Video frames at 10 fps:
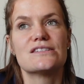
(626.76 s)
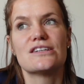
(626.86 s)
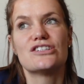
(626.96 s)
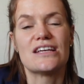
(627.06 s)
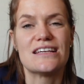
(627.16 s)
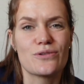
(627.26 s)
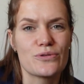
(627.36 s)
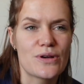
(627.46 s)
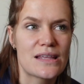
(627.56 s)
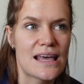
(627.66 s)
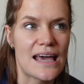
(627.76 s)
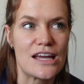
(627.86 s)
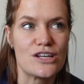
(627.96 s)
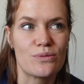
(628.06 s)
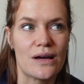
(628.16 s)
she is also at the
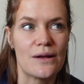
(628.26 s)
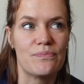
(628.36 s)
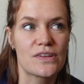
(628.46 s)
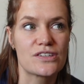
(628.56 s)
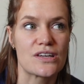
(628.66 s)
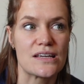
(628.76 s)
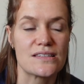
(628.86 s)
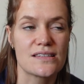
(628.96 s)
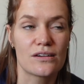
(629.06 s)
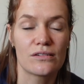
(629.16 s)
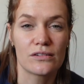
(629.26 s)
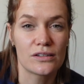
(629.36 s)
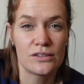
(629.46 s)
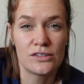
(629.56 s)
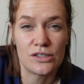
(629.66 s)
age where
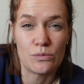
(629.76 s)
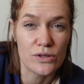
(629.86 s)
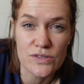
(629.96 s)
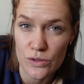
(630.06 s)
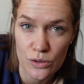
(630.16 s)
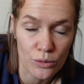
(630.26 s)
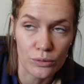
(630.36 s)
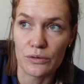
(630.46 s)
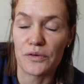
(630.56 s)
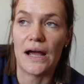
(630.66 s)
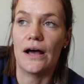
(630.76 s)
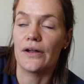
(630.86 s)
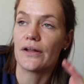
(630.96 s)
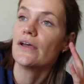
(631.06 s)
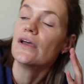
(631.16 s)
she wants to crawl around.